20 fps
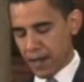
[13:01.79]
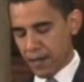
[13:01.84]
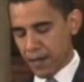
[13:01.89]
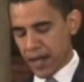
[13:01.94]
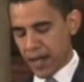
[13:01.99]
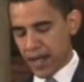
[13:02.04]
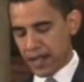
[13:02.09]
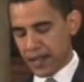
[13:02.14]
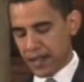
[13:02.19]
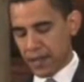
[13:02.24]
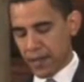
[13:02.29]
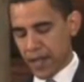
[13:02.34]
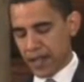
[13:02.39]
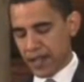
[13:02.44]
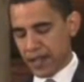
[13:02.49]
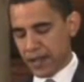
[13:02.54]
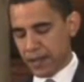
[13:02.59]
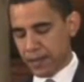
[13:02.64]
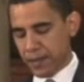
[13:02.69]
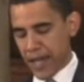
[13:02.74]
But as the
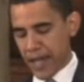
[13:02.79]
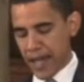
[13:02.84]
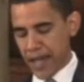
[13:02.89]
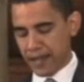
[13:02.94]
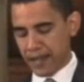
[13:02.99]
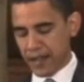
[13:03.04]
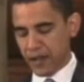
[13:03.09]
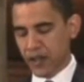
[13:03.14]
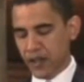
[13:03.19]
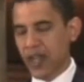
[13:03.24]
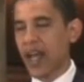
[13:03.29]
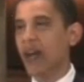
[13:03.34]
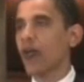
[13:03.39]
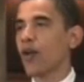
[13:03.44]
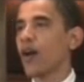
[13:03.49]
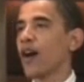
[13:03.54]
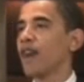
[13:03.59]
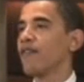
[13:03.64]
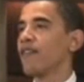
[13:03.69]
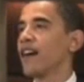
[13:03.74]
months passed in
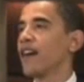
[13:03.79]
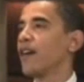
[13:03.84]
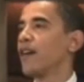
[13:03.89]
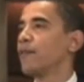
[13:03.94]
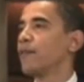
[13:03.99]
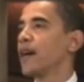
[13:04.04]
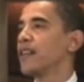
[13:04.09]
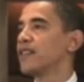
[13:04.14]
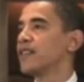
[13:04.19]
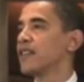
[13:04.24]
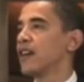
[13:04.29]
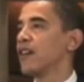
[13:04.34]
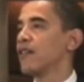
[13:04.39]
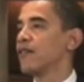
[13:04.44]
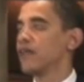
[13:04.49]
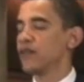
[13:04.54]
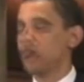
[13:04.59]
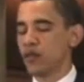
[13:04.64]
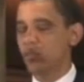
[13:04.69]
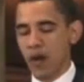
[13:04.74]
Chicago, I found
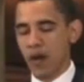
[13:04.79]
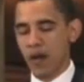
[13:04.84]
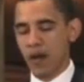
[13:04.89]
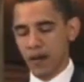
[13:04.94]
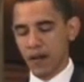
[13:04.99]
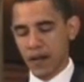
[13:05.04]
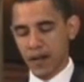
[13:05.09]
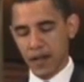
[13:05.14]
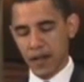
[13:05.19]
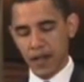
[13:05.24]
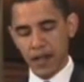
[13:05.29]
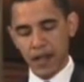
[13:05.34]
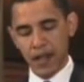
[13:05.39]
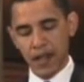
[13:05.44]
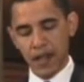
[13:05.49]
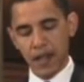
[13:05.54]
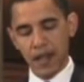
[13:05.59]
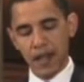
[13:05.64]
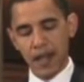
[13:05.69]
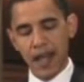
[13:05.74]
myself
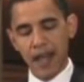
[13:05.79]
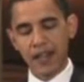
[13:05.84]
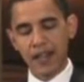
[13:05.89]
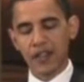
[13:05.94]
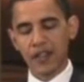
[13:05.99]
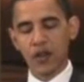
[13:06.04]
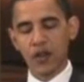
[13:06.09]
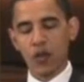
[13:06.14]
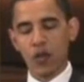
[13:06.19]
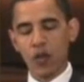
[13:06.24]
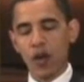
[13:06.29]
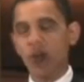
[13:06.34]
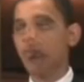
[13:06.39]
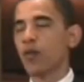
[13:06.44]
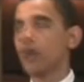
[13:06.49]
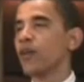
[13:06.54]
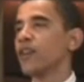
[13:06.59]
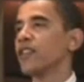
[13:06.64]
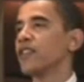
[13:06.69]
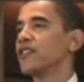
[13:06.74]
drawn not just to work
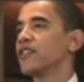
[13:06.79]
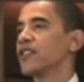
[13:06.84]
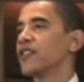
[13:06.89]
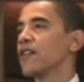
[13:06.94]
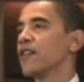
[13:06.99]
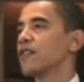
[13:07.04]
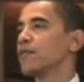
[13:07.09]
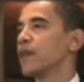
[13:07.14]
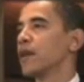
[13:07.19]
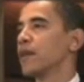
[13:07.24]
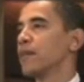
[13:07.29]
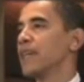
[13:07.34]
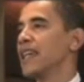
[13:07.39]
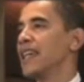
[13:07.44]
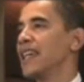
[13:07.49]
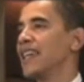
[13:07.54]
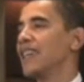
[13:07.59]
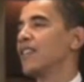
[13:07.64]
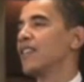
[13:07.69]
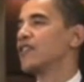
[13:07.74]
with the church, but
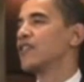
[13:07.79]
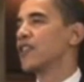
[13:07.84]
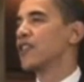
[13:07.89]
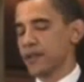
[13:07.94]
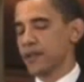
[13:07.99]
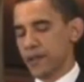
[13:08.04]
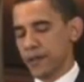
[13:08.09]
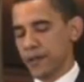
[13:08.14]
be in the church.